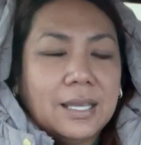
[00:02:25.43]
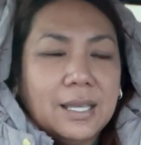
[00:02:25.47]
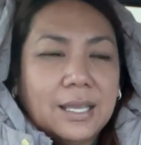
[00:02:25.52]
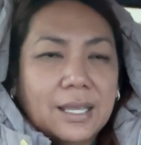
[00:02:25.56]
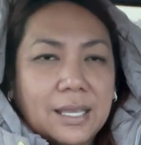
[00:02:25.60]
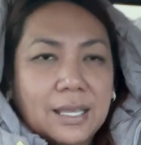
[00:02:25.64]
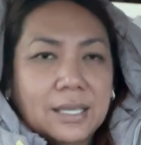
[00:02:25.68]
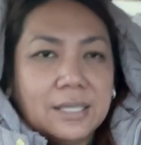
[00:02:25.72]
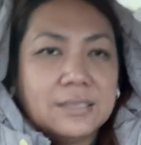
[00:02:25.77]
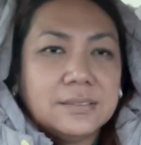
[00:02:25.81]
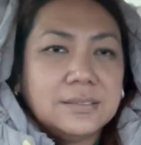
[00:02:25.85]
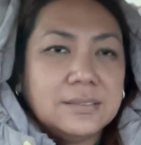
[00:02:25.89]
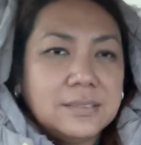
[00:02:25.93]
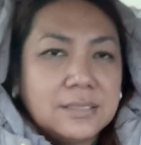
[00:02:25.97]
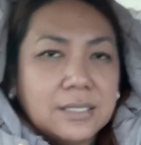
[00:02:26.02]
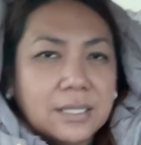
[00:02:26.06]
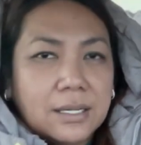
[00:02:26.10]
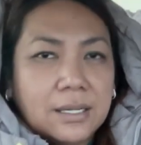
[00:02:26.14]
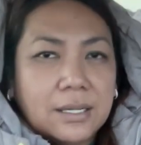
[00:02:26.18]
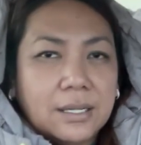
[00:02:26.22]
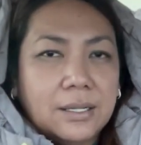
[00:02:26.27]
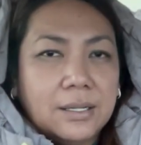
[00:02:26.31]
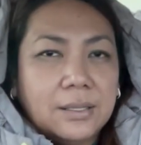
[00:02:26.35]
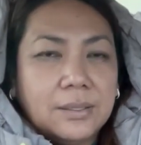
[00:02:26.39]
And
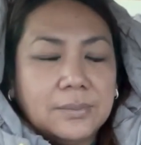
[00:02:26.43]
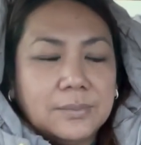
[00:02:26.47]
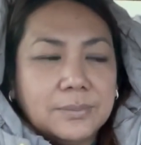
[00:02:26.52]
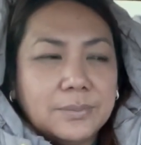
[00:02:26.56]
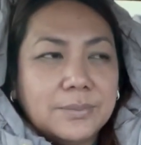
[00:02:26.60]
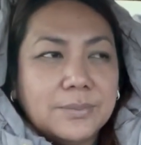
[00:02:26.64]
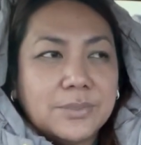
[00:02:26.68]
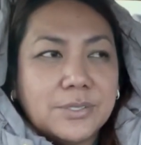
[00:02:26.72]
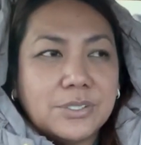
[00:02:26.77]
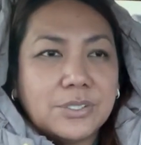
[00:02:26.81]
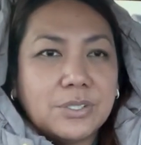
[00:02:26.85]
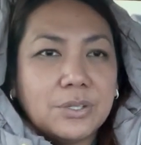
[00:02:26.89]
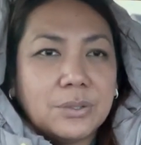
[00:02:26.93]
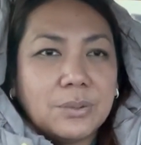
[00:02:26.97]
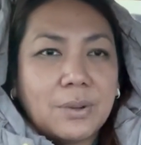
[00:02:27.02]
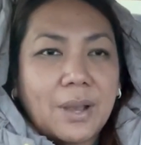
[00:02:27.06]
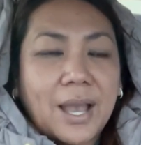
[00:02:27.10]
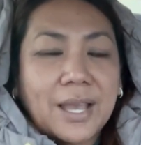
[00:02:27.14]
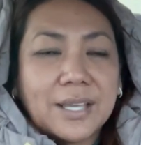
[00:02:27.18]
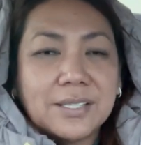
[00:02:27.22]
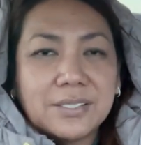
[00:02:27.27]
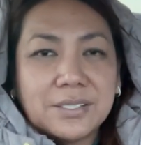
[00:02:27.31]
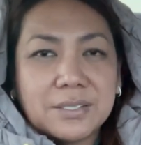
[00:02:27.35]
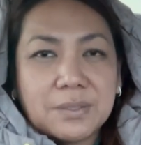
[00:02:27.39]
so
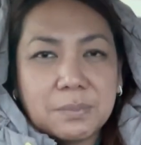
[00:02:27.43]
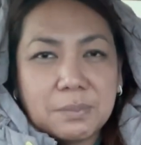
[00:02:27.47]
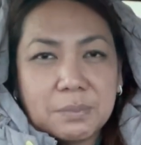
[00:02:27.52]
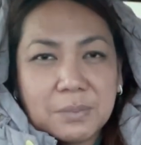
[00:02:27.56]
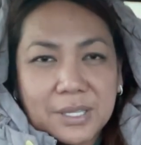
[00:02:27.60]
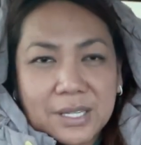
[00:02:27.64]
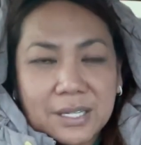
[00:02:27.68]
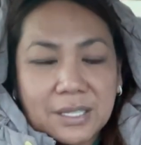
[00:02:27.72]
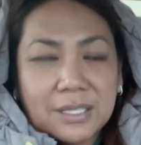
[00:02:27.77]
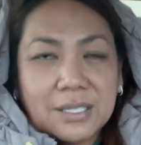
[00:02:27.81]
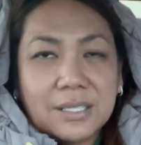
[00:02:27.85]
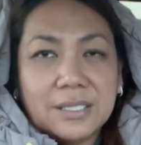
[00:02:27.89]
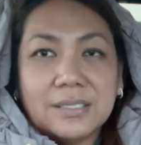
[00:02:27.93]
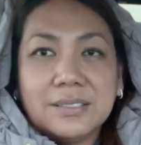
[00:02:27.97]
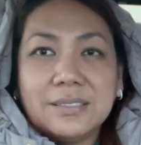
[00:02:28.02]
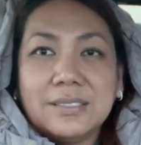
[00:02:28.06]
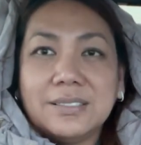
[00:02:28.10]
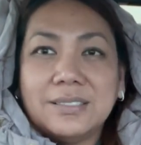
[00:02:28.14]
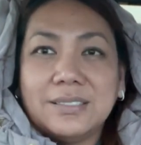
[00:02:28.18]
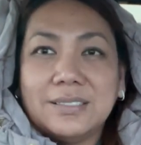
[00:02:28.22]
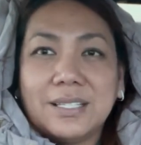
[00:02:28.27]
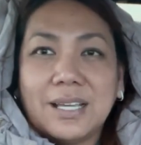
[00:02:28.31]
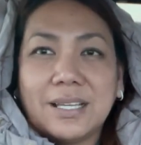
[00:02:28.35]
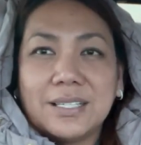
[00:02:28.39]
I submitted
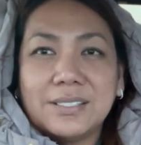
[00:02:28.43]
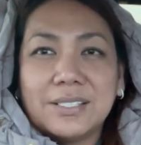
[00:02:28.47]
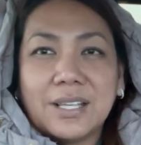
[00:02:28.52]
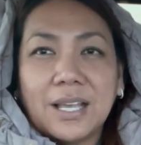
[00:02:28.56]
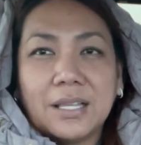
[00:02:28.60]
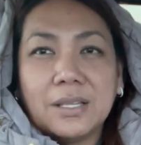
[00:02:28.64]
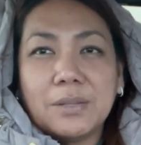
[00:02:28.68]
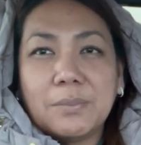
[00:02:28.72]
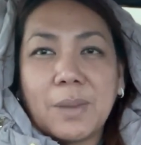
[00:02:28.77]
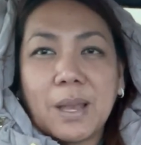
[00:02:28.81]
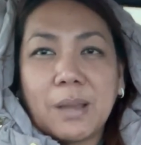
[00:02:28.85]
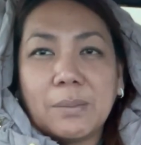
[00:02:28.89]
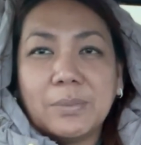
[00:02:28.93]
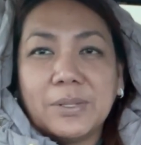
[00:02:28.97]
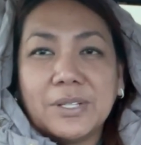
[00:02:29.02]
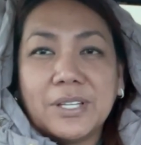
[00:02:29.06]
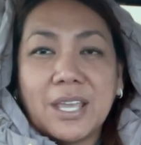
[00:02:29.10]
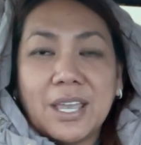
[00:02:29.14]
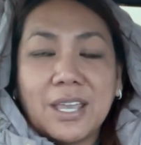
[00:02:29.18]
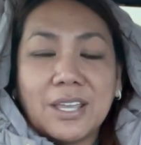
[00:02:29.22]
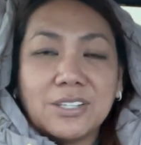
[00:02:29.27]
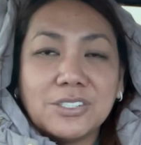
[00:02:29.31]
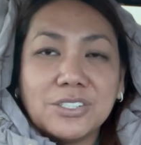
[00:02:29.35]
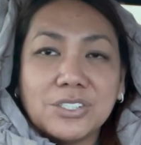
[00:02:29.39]
the asylum
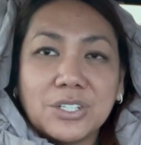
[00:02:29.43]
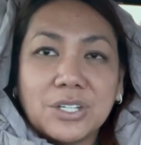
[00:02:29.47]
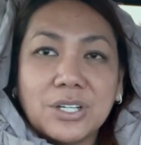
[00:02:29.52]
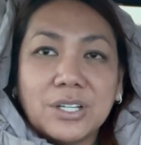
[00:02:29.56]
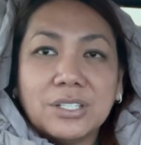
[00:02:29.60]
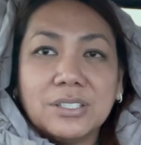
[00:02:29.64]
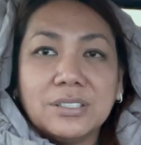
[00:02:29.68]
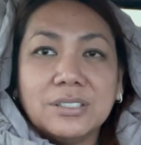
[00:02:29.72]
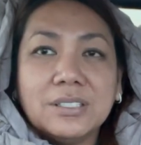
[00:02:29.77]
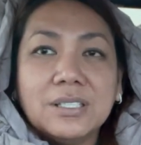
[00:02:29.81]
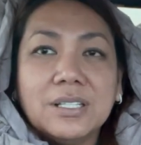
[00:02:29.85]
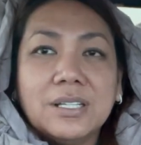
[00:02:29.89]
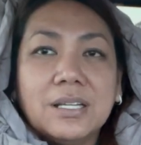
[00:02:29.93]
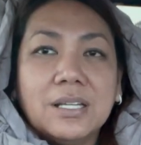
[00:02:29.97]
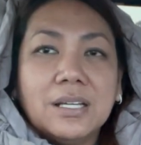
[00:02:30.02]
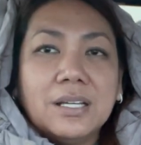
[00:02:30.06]
application.